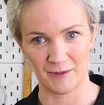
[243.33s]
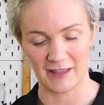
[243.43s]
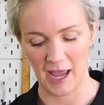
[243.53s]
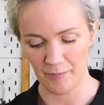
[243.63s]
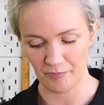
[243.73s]
with
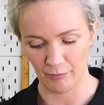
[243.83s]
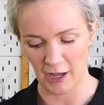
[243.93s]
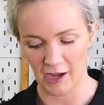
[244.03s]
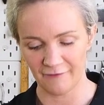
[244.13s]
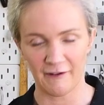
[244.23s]
that, but
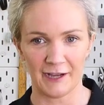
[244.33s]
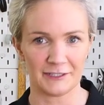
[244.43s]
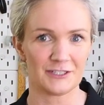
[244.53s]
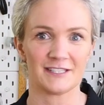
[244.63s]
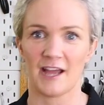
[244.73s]
I
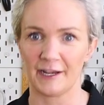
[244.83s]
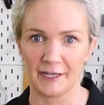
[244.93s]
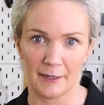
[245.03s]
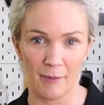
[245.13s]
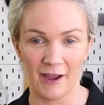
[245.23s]
find just
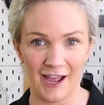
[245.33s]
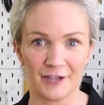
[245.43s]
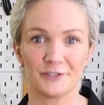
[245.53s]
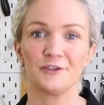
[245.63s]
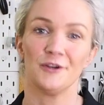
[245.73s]
tightening it by
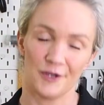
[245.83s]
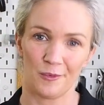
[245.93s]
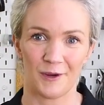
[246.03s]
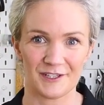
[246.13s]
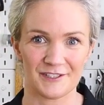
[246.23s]
hand
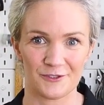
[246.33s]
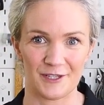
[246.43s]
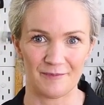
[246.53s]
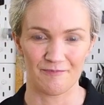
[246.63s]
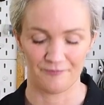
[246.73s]
works a
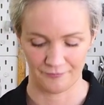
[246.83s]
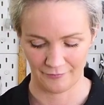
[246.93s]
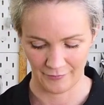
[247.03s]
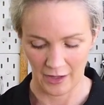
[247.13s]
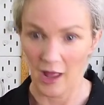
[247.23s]
treat.
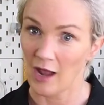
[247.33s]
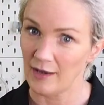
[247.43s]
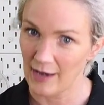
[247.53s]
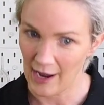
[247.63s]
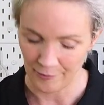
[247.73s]

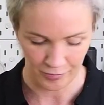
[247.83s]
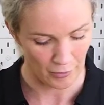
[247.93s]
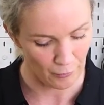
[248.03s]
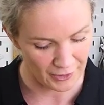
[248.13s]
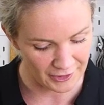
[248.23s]
Now,
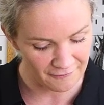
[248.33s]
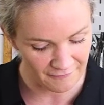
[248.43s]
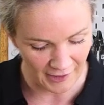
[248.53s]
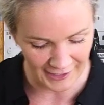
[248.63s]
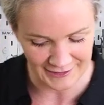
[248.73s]
we're going to
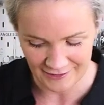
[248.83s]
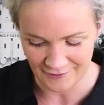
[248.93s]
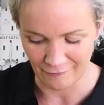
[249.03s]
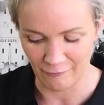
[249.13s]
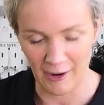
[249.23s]
find
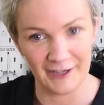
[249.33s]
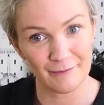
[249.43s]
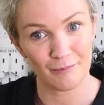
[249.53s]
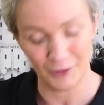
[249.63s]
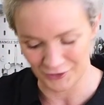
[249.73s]
the right
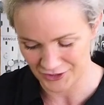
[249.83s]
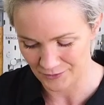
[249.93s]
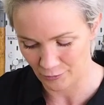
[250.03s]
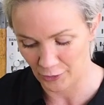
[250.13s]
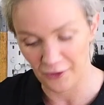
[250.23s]
punch.
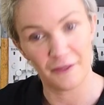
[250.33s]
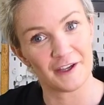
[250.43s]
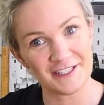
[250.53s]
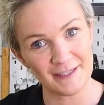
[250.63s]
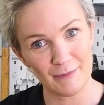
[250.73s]
We've got a
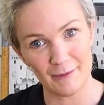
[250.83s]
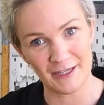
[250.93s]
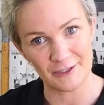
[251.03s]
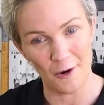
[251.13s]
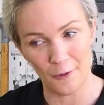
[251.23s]
13
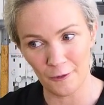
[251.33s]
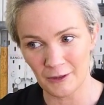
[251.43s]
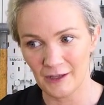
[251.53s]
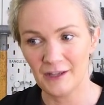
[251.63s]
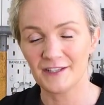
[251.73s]
millimeter
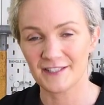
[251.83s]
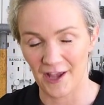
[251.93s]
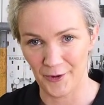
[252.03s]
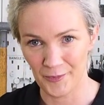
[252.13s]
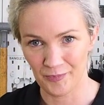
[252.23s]
hole,
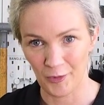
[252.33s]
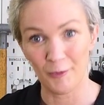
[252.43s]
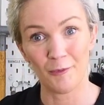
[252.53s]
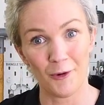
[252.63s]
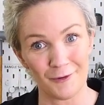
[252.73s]
so
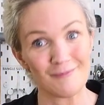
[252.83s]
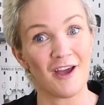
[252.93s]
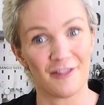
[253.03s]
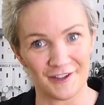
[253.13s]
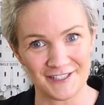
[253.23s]
we want
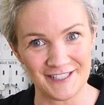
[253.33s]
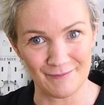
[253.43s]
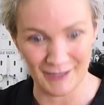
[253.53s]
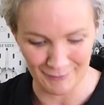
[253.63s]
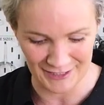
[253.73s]
a
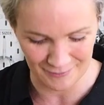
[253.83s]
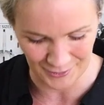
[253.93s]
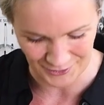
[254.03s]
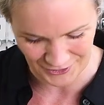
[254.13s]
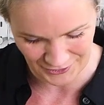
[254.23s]
13 millimeter
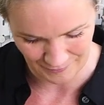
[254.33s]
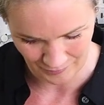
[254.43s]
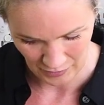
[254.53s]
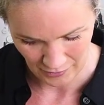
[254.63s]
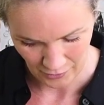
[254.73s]
punch,
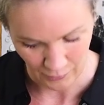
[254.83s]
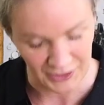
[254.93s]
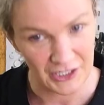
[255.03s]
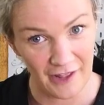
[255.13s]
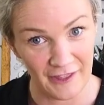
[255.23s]

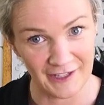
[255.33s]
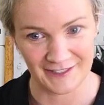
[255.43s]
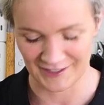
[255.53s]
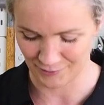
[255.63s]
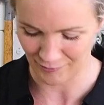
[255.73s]
which I think
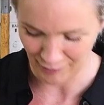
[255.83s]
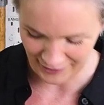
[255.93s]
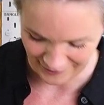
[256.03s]
is this one right